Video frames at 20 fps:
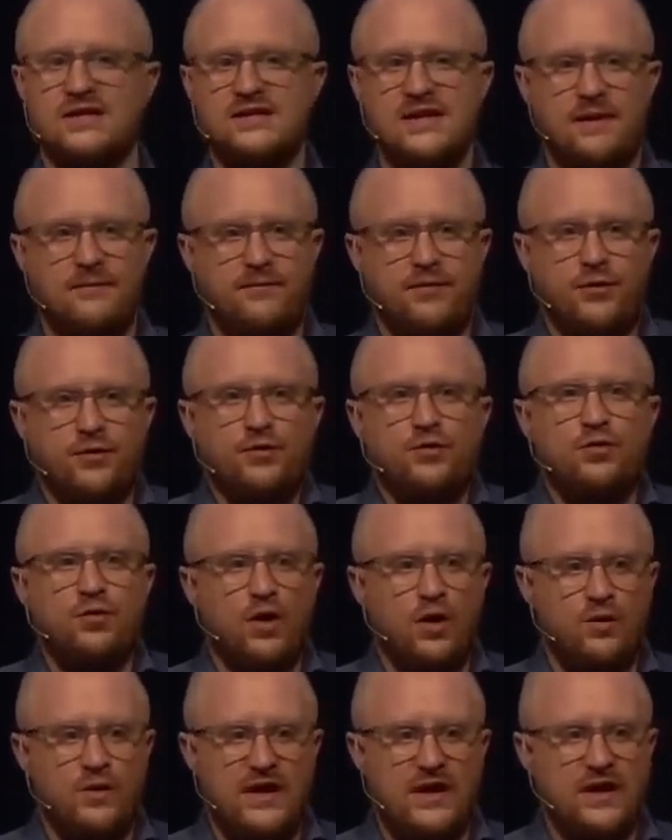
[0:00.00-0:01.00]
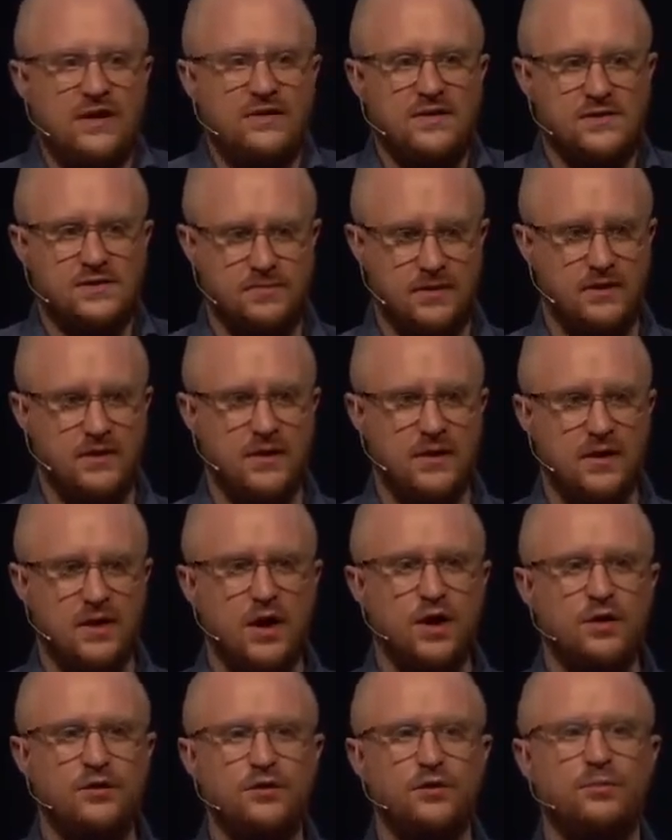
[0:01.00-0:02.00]
except through groaning in the Spirit,
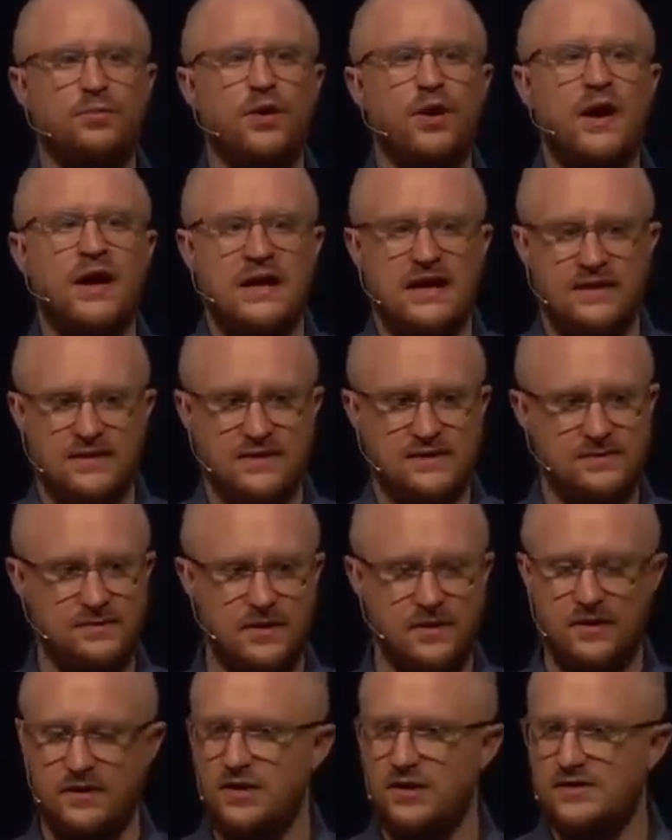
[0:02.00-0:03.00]
through praying in the Spirit.